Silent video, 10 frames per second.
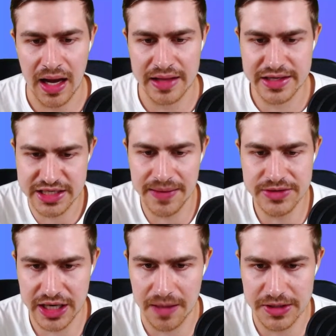The team's
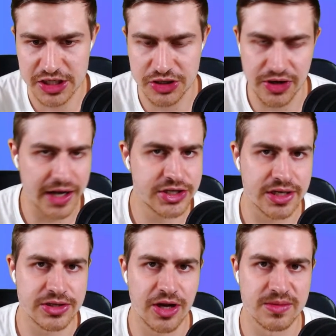getting a bit stretched
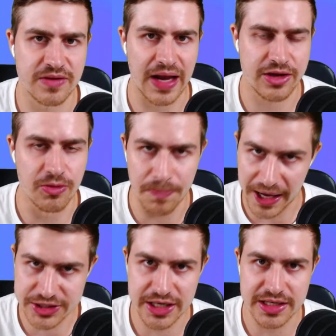in terms of like your
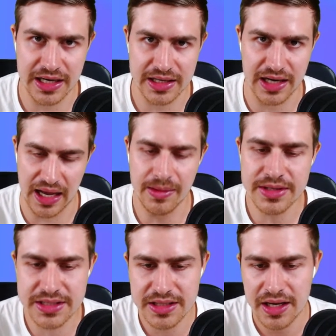benching
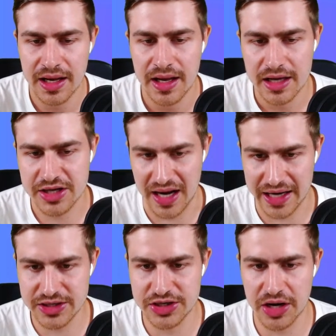dilemmas. So I
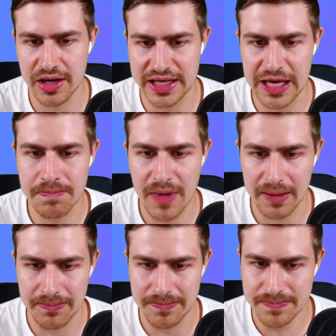like to generally keep
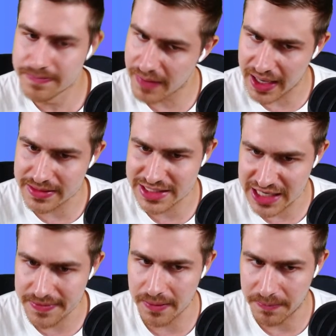my
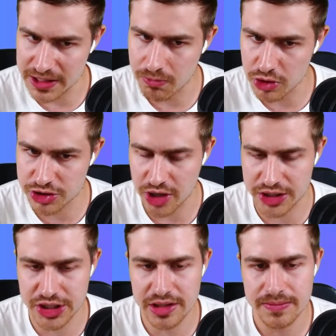team a bit more
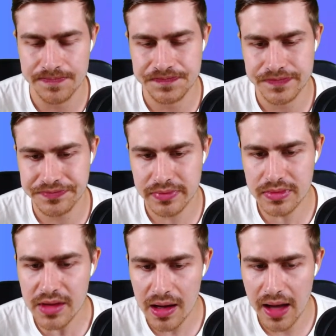structured.
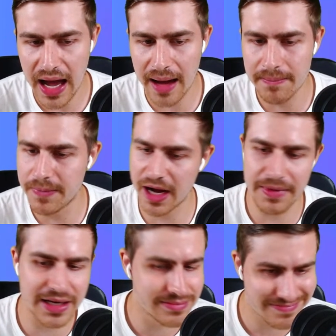But I
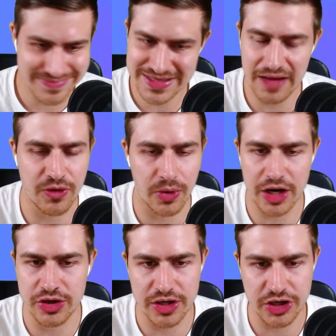mean, if you want to
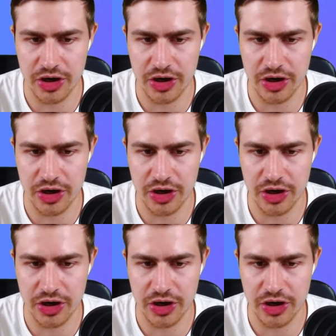do it, you